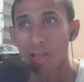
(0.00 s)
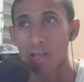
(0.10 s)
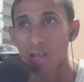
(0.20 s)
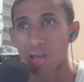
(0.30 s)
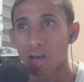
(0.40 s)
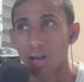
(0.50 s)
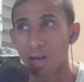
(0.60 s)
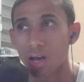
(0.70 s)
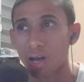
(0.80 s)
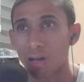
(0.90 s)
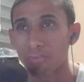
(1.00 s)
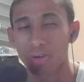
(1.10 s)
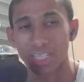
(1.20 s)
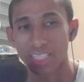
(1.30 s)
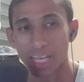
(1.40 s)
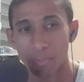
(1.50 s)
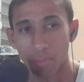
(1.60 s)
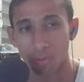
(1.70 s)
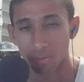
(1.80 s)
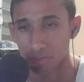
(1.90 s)
For
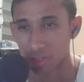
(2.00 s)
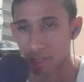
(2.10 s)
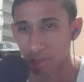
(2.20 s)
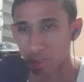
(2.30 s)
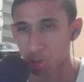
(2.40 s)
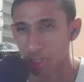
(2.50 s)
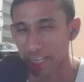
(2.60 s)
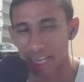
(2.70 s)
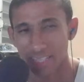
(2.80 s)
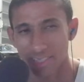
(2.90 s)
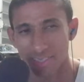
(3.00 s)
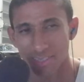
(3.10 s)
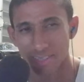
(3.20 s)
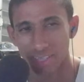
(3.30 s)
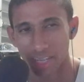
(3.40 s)
example, the Dreamcast came